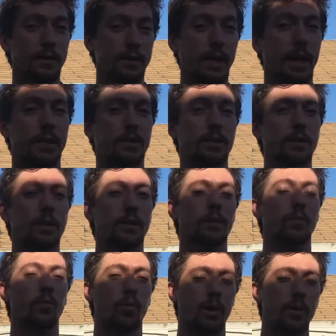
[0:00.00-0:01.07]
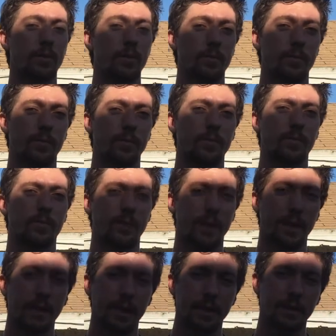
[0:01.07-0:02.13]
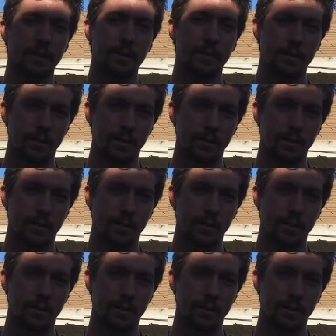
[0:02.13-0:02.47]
is actually grown in